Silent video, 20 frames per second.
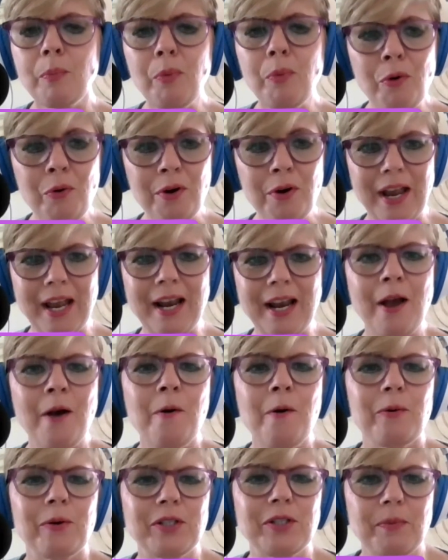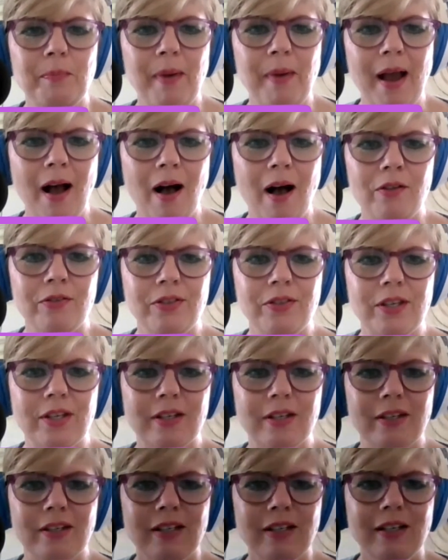point was about
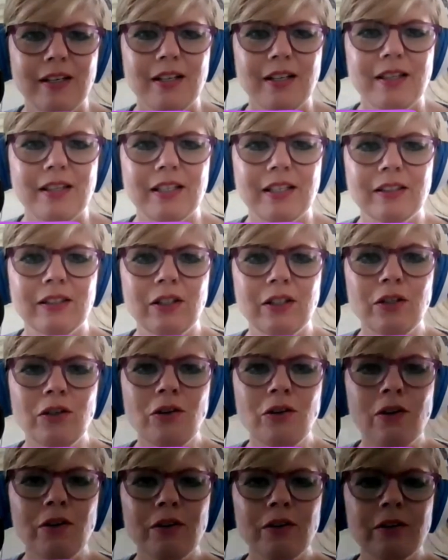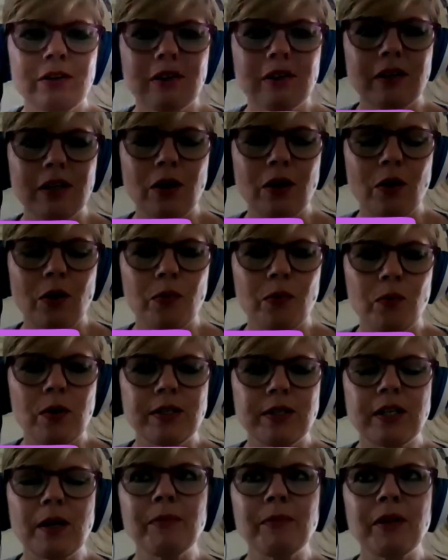the little,
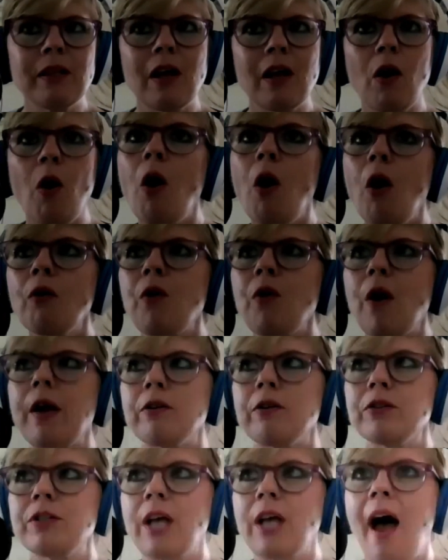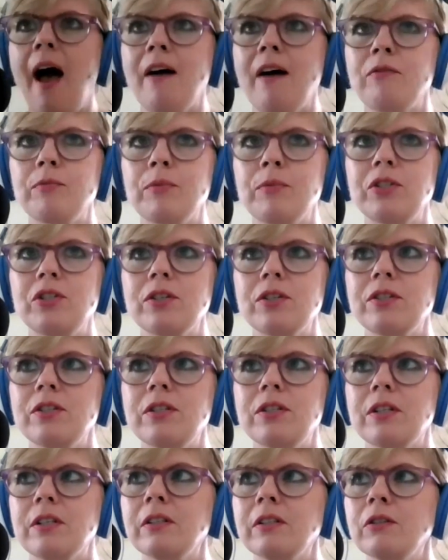something that all writers have, which
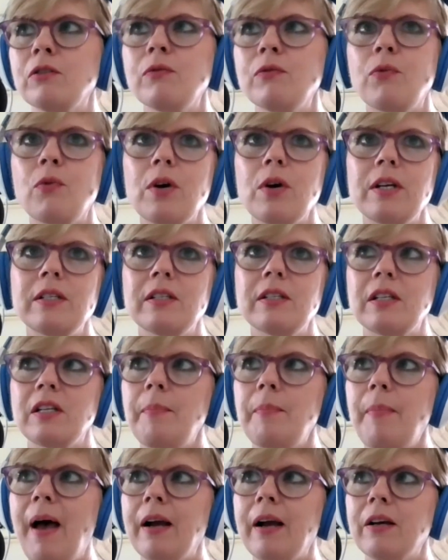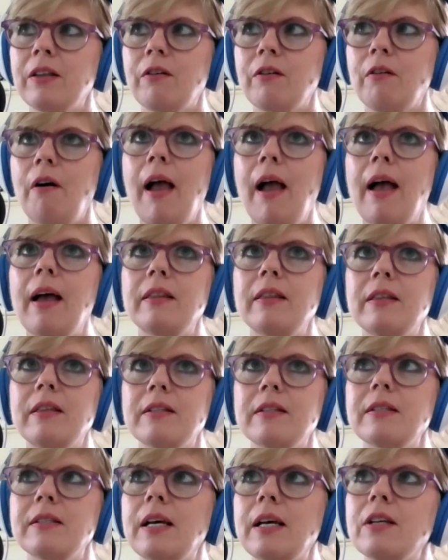is the little voice in the back of their head
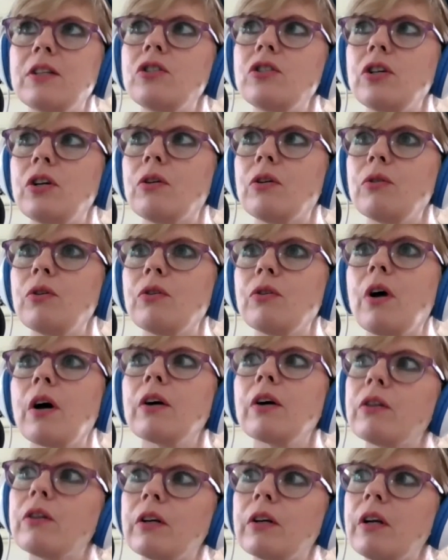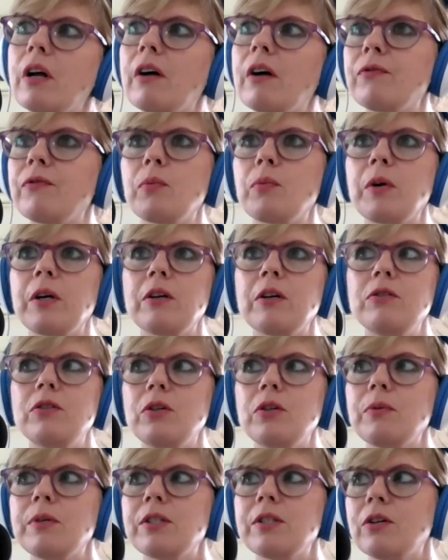that says, you're not good enough, or what you
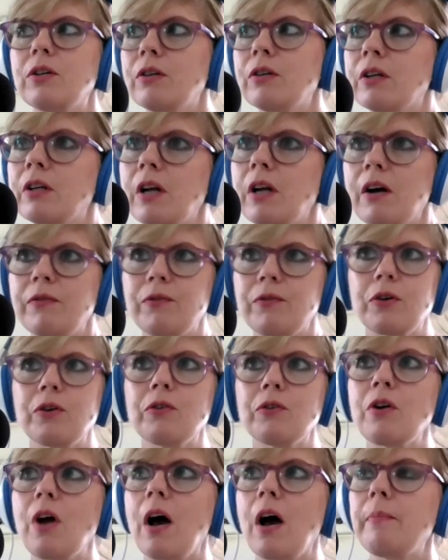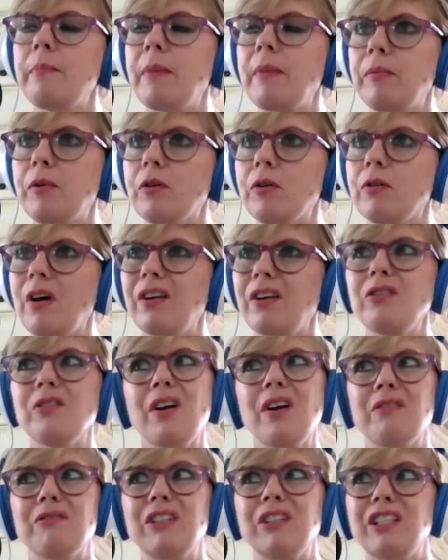do isn't good enough, or you're not
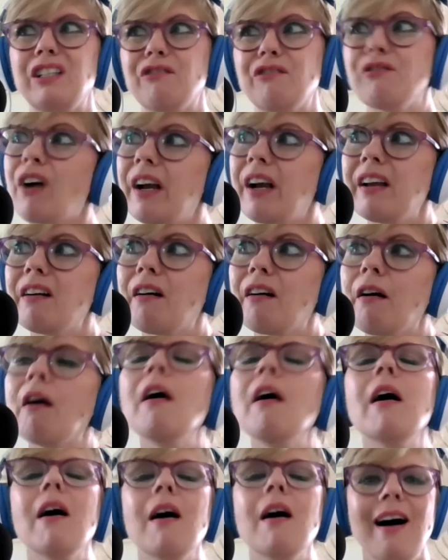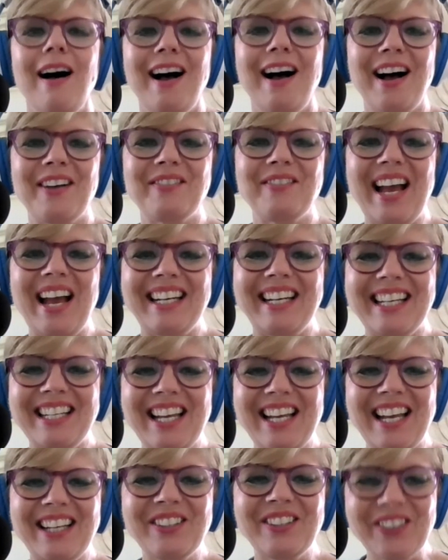really a writer. And
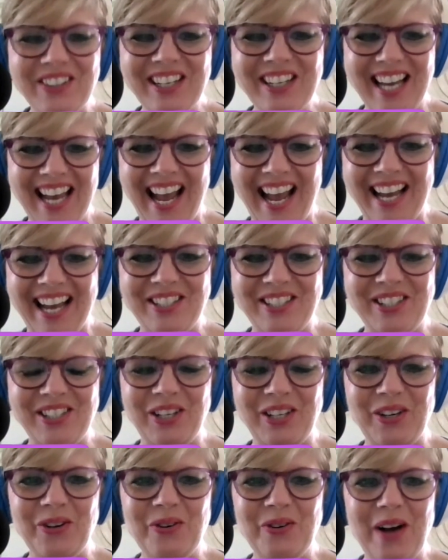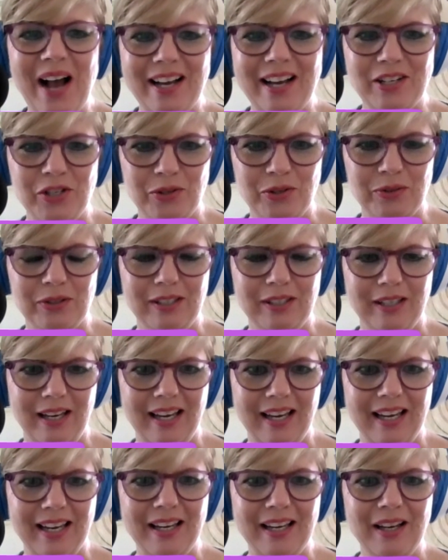in your case, you
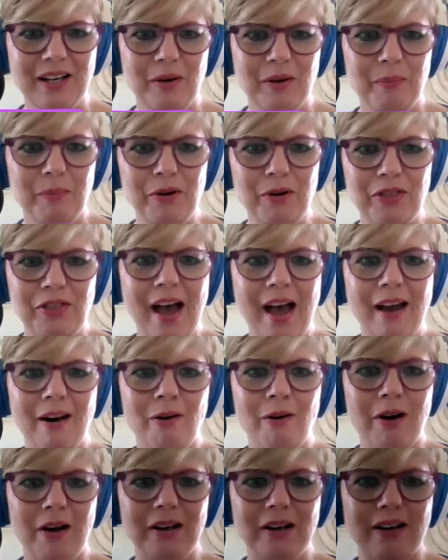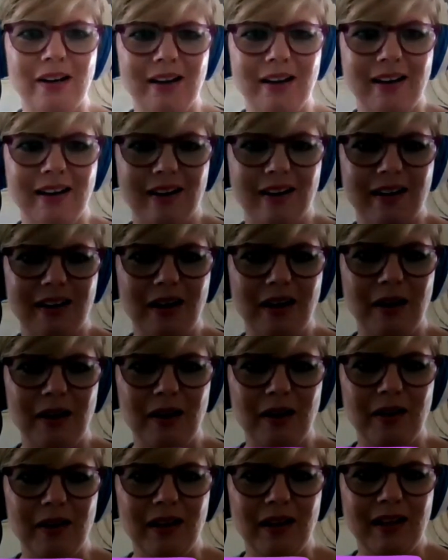actually put that on
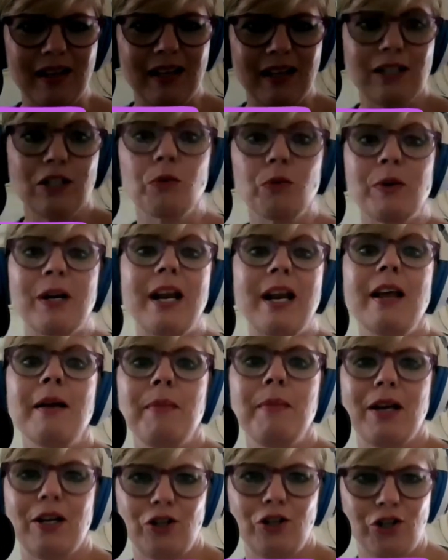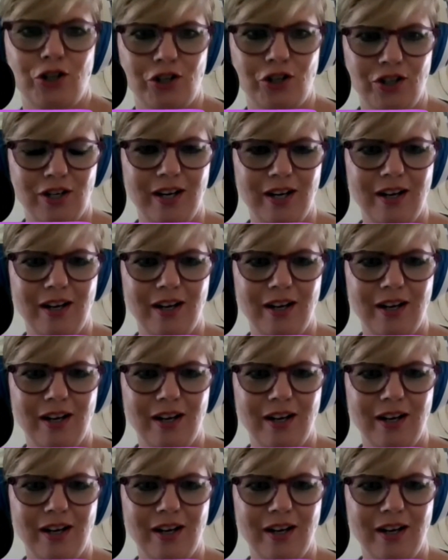into an image.